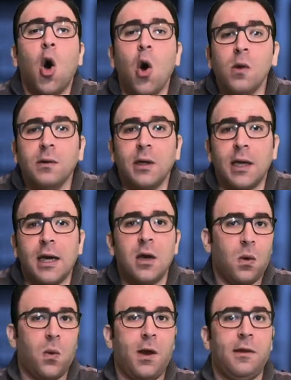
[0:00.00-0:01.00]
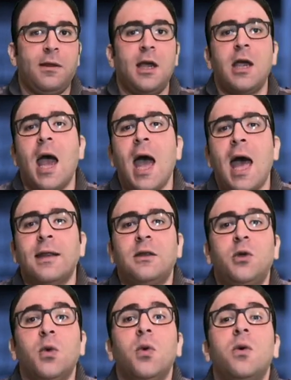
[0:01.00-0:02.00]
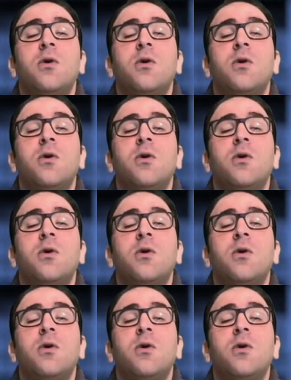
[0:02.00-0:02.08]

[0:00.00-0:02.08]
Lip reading: only when they had to